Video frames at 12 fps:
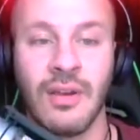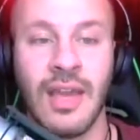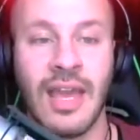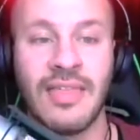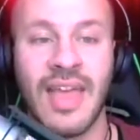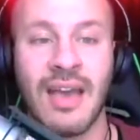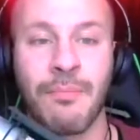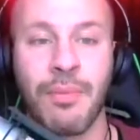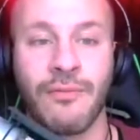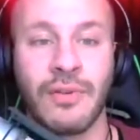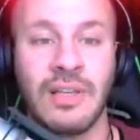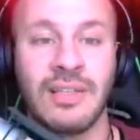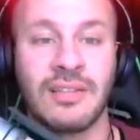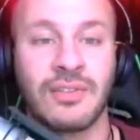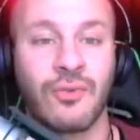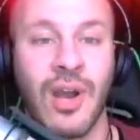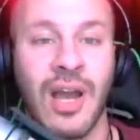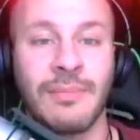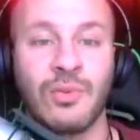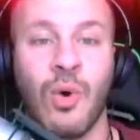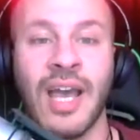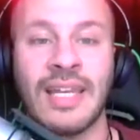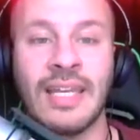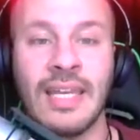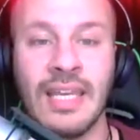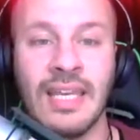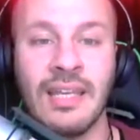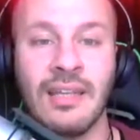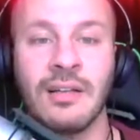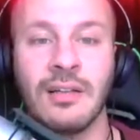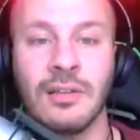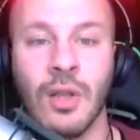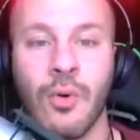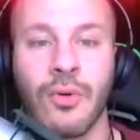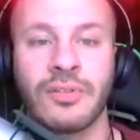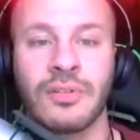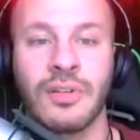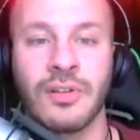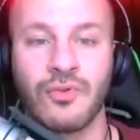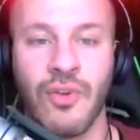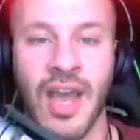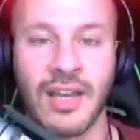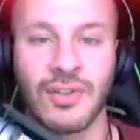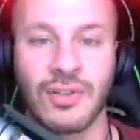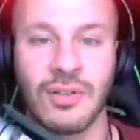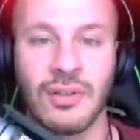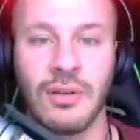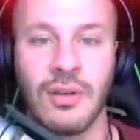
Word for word: And that perfectly describes why need lowers attraction.